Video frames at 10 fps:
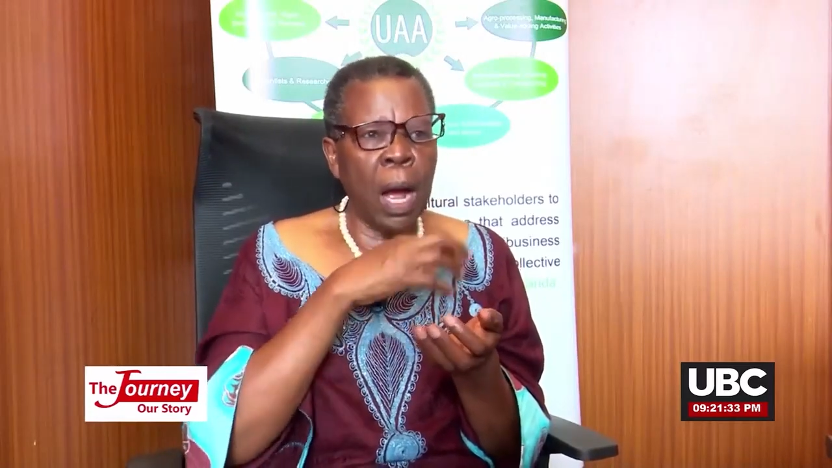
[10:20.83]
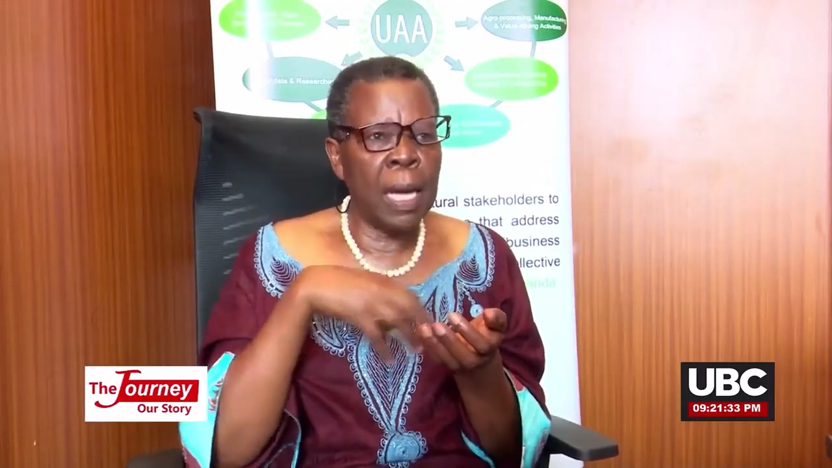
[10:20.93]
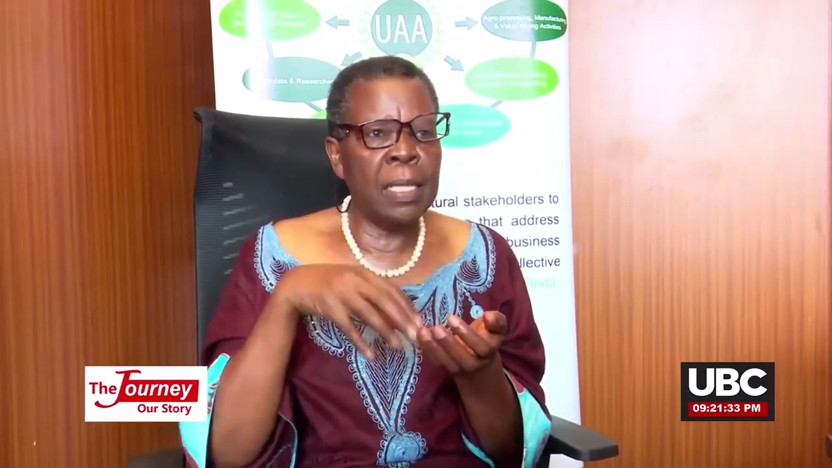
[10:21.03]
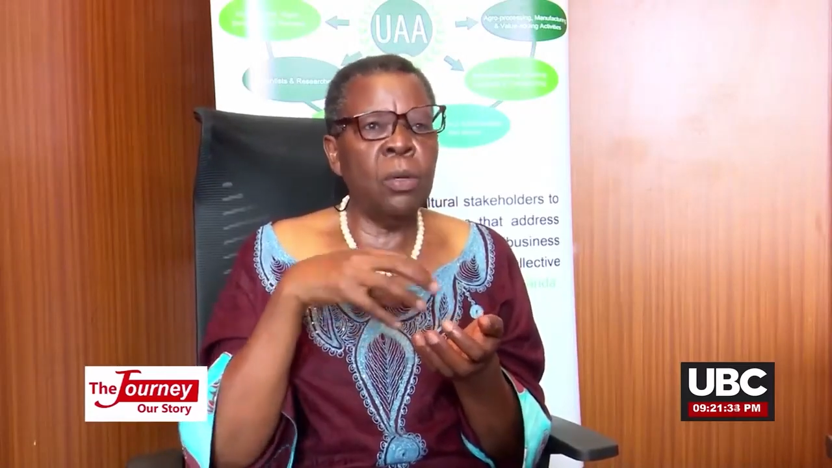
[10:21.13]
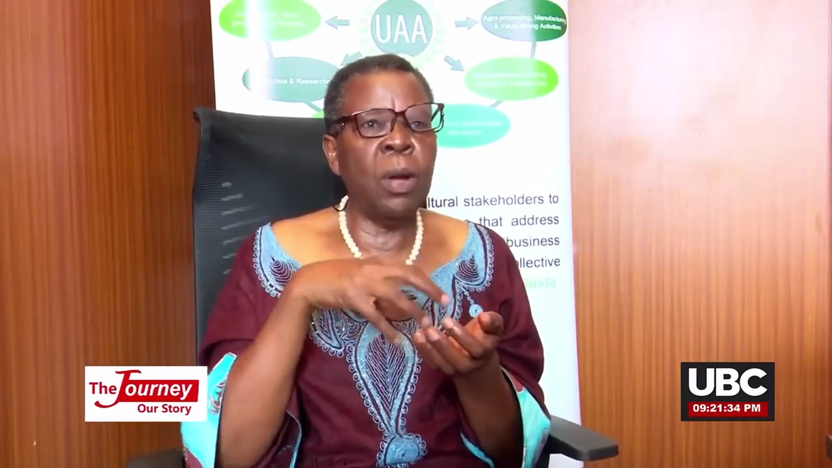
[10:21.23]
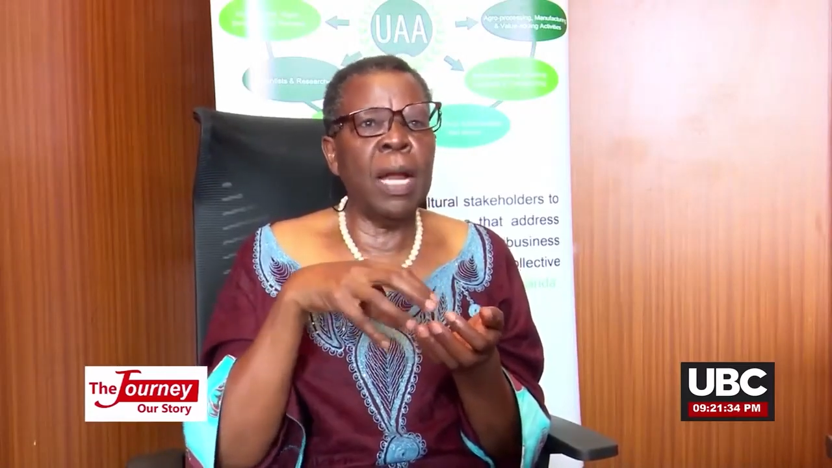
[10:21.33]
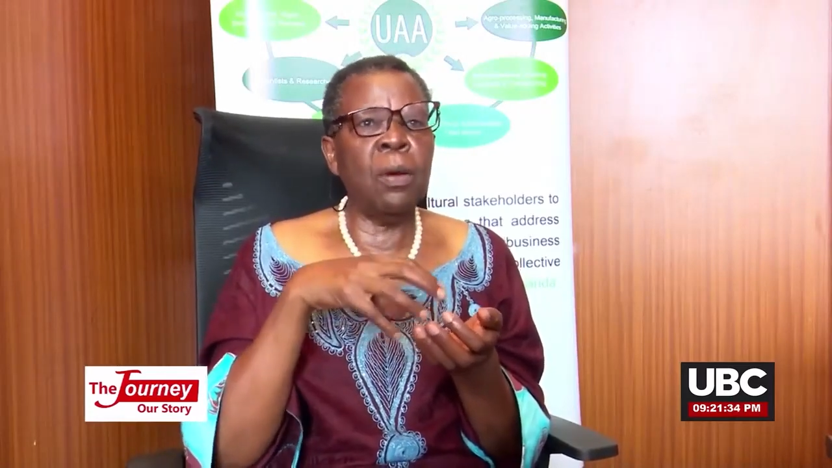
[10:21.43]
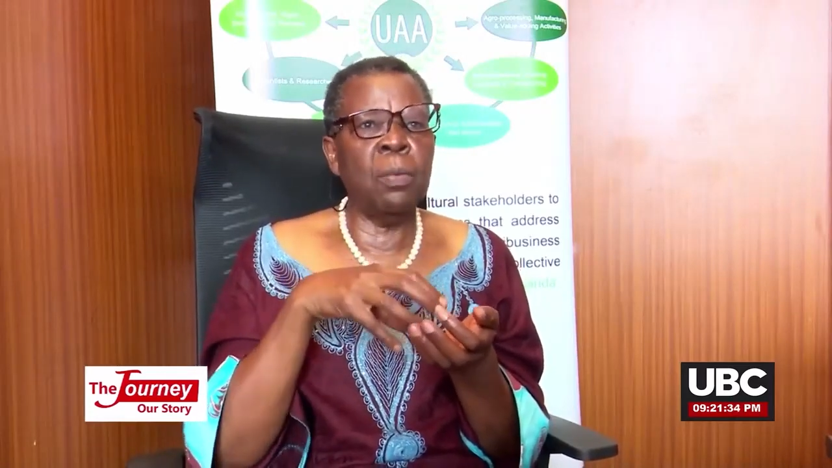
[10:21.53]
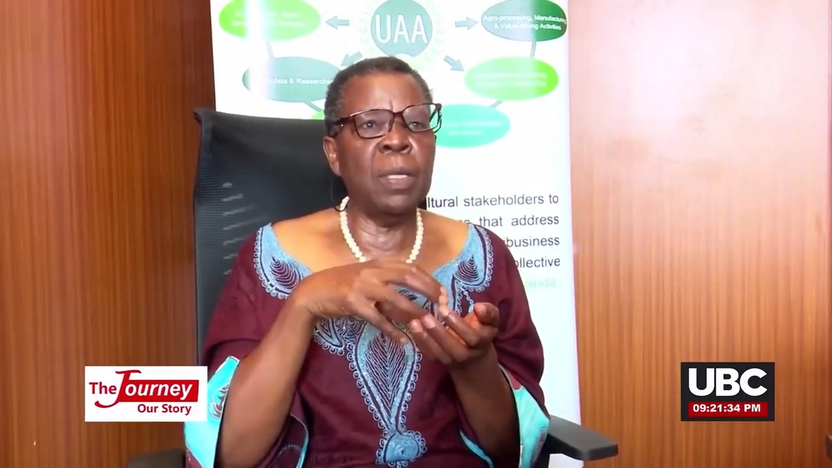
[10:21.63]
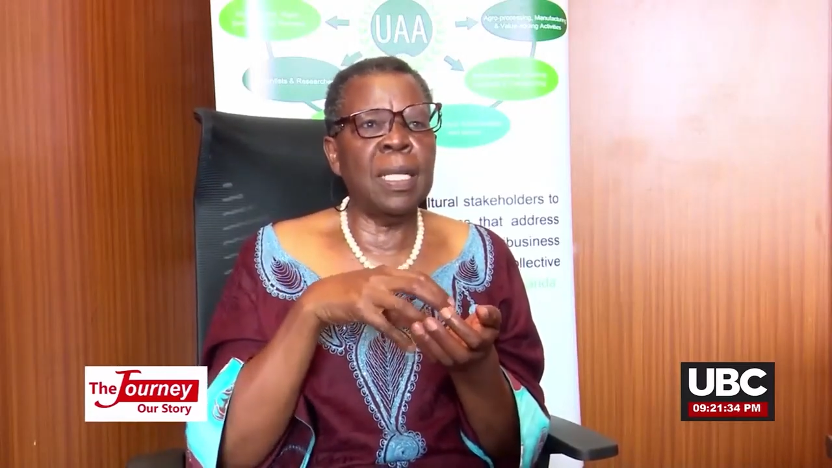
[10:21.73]
at
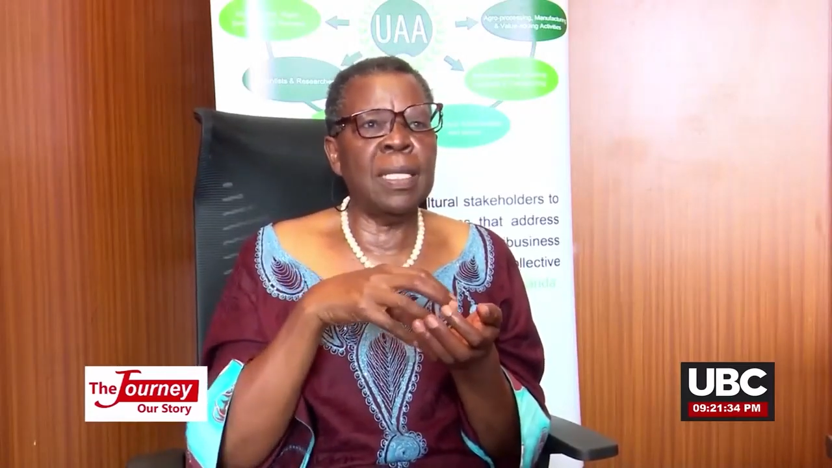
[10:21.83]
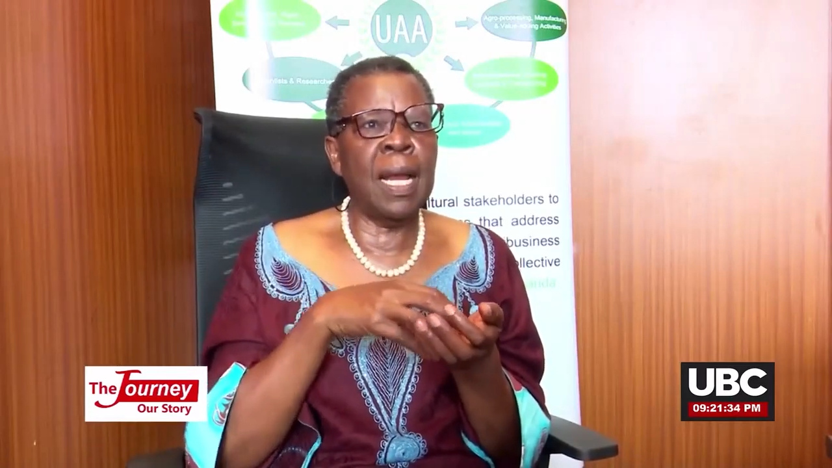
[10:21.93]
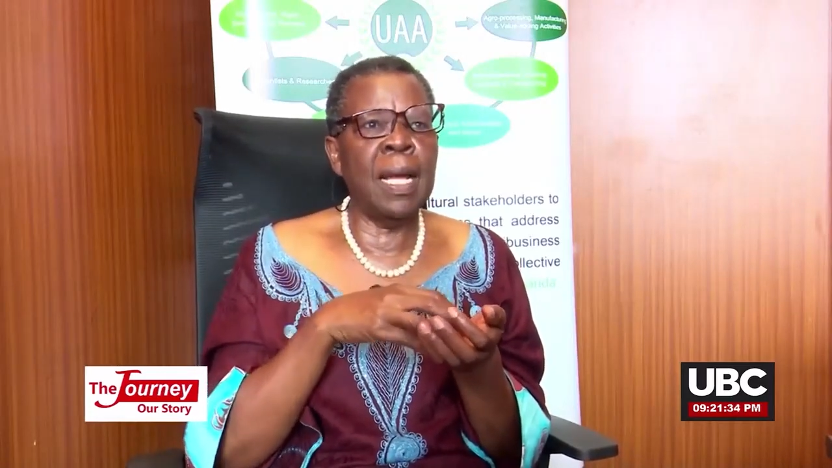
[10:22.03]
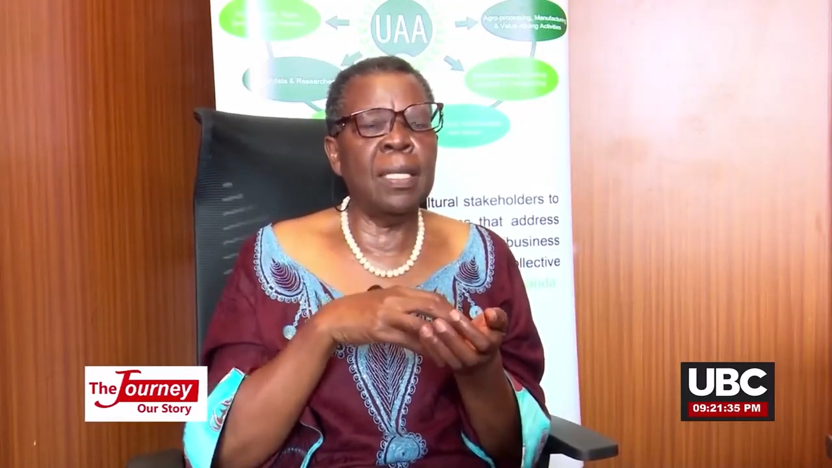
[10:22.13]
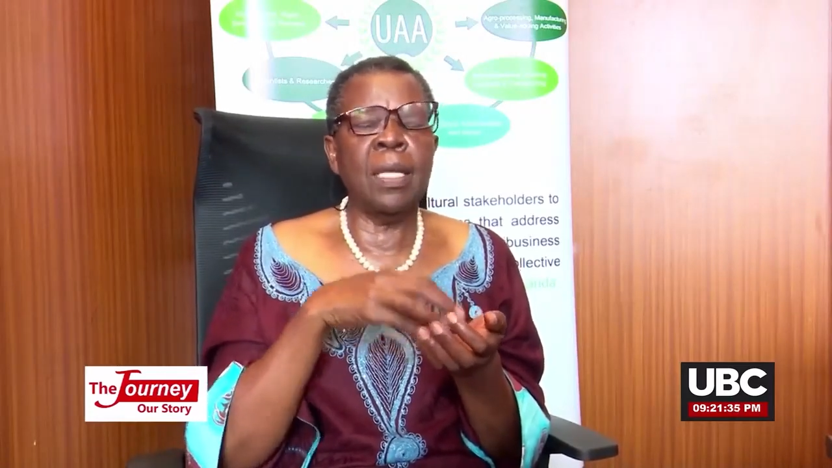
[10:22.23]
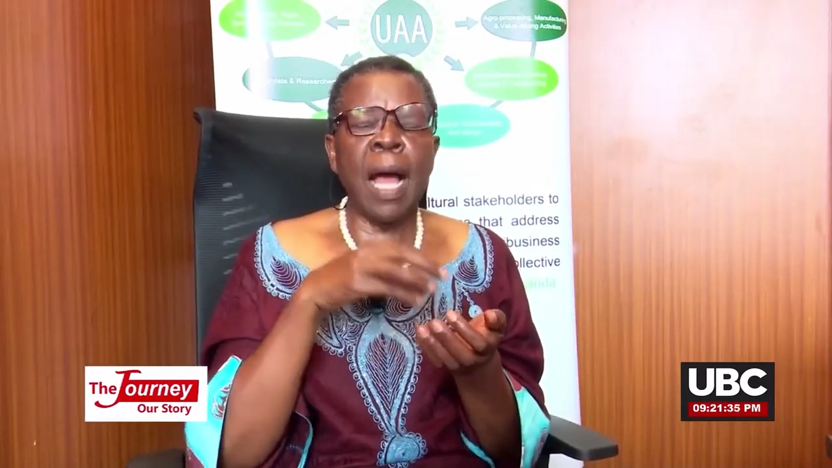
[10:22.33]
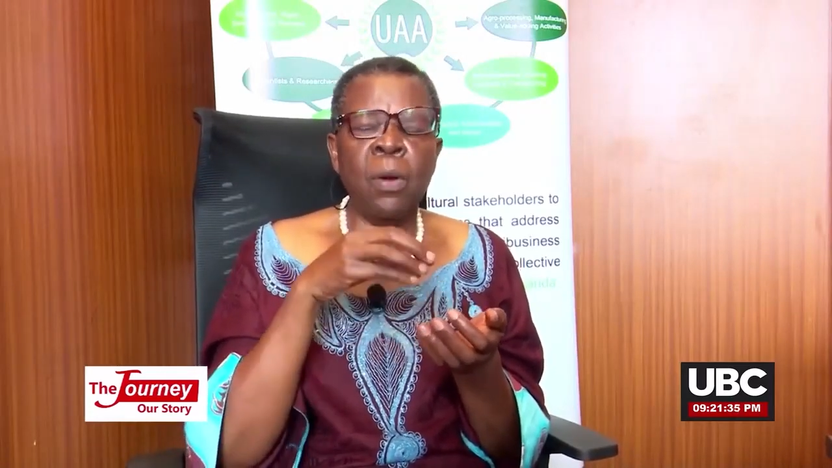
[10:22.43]
Uganda Agribusiness Alliance